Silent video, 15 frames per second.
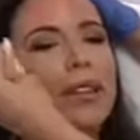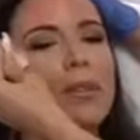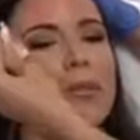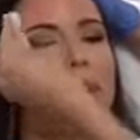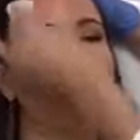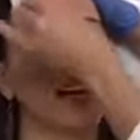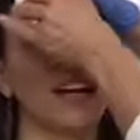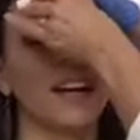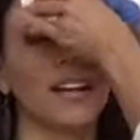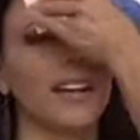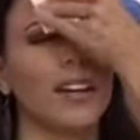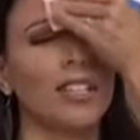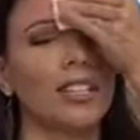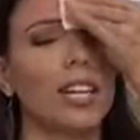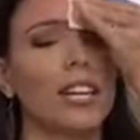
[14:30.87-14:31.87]
and when I got
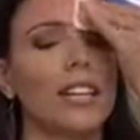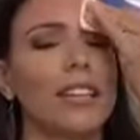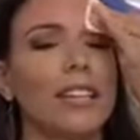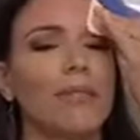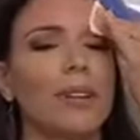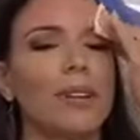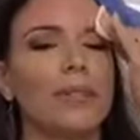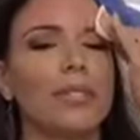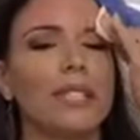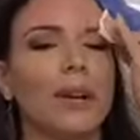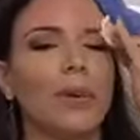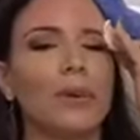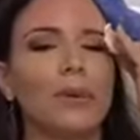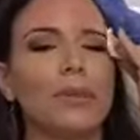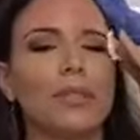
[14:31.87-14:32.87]
nauseated, they would always
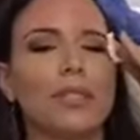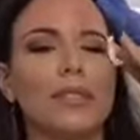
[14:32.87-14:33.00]
hold